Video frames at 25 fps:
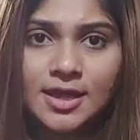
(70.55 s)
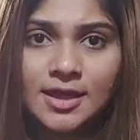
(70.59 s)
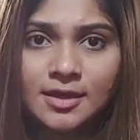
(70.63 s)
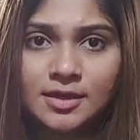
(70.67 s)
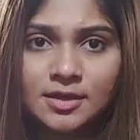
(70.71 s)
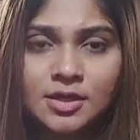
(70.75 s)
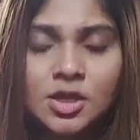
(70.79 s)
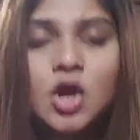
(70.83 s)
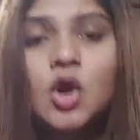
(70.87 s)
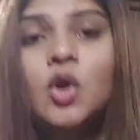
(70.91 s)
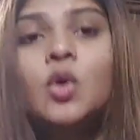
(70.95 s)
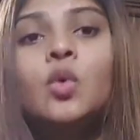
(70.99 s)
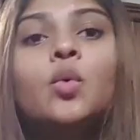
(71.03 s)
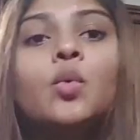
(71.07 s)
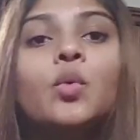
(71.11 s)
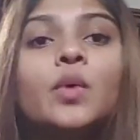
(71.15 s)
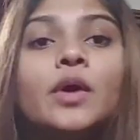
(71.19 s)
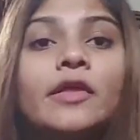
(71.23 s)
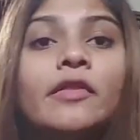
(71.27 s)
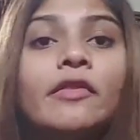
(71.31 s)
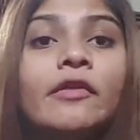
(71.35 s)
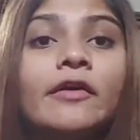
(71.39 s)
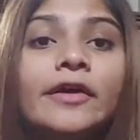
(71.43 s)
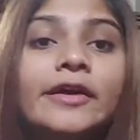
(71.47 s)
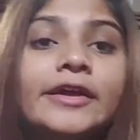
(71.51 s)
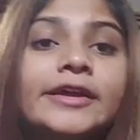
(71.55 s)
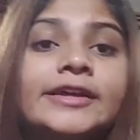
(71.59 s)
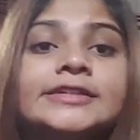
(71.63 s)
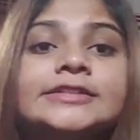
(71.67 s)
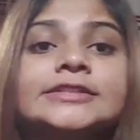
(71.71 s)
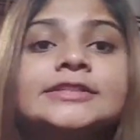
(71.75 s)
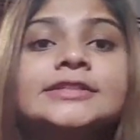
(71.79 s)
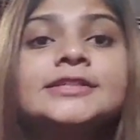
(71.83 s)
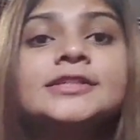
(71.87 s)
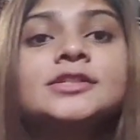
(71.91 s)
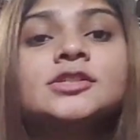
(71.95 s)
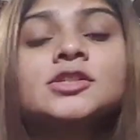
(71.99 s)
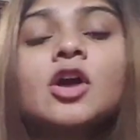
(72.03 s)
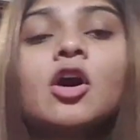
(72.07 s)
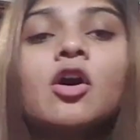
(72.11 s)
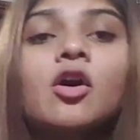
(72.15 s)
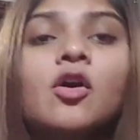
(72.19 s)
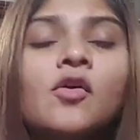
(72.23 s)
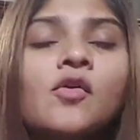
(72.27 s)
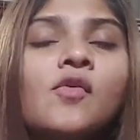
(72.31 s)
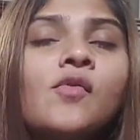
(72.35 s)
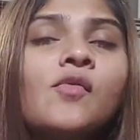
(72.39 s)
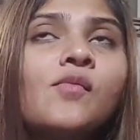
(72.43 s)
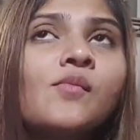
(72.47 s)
hair, whether it is